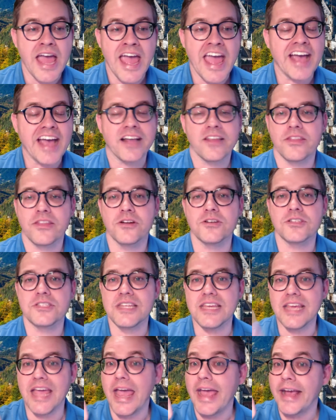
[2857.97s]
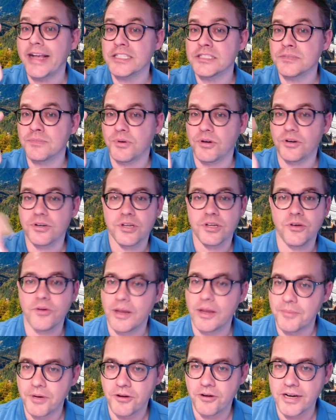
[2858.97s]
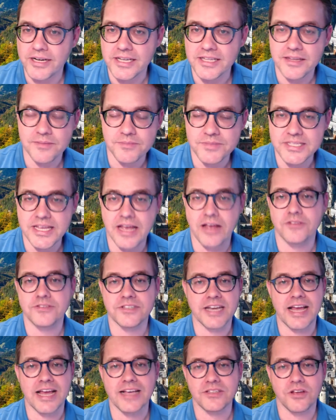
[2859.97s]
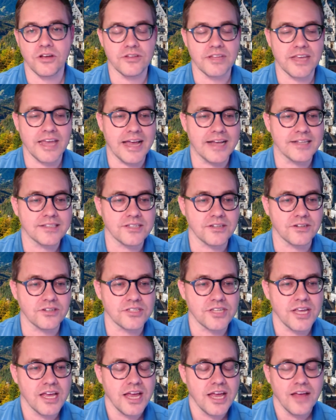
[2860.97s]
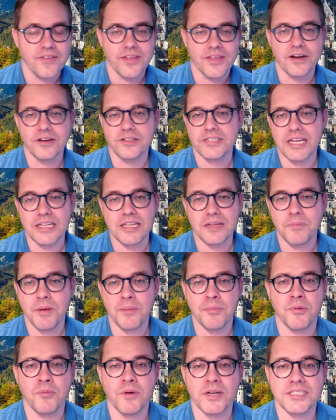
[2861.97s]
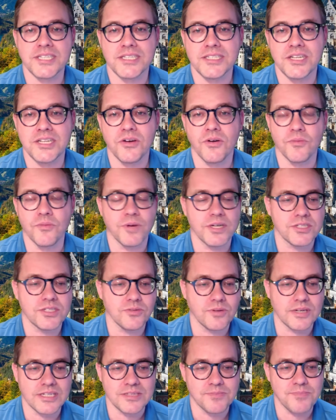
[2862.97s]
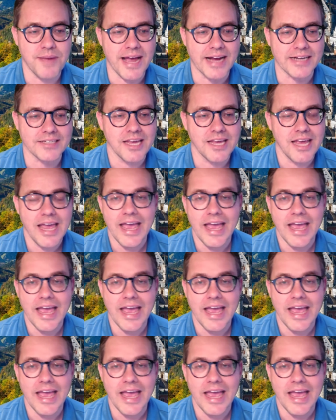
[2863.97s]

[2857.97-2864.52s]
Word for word: Heck, there's the expert who immigrated themselves and has all the answers that are telling people what to do and what to expect.